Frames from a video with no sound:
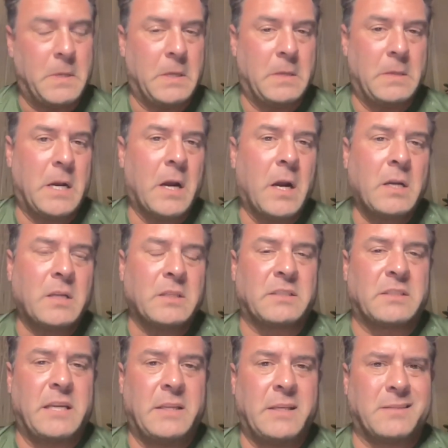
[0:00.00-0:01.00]
they're going to
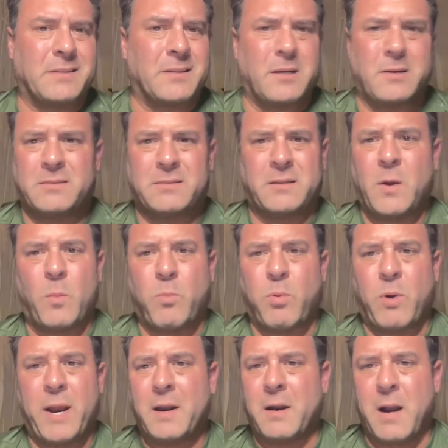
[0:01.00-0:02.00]
see this and go, it's a
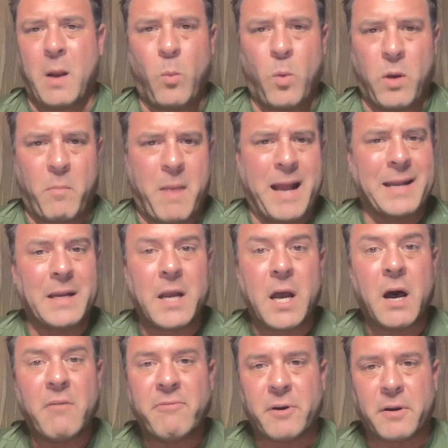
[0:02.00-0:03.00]
no-brainer. I want mine
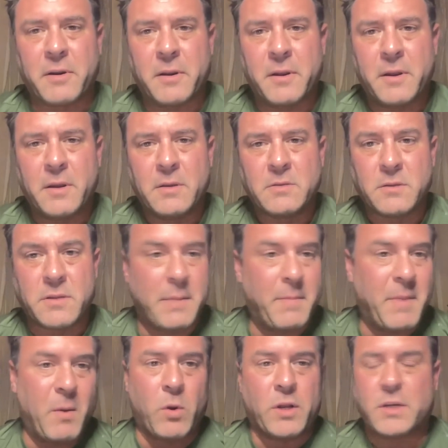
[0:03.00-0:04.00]
covered. So they
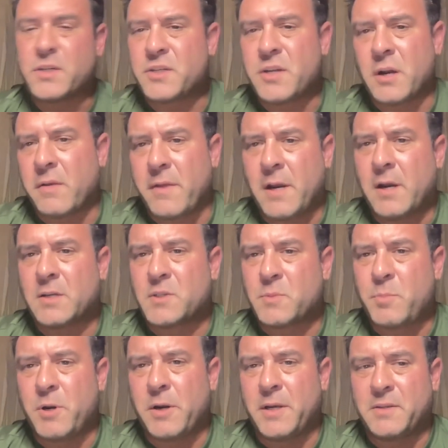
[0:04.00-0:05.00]
may want to share their
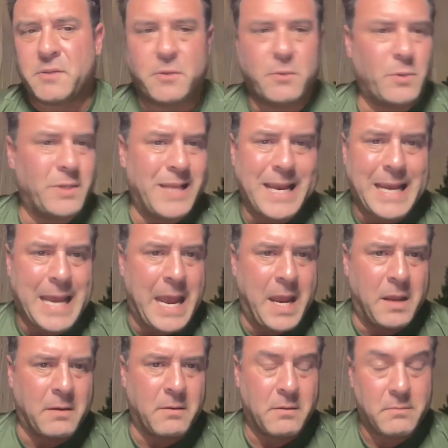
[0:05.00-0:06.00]
experience too, and they
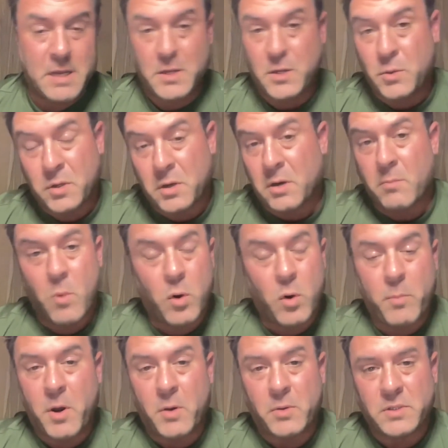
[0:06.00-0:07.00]
can. And you can earn more
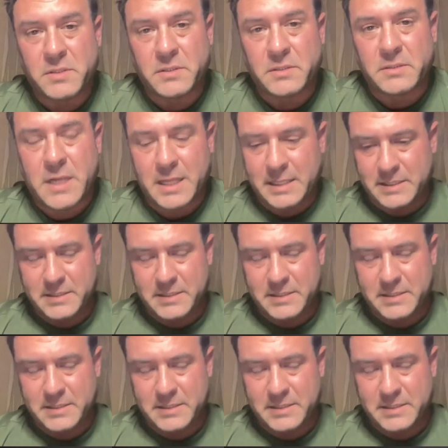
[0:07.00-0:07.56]
bonuses. I like to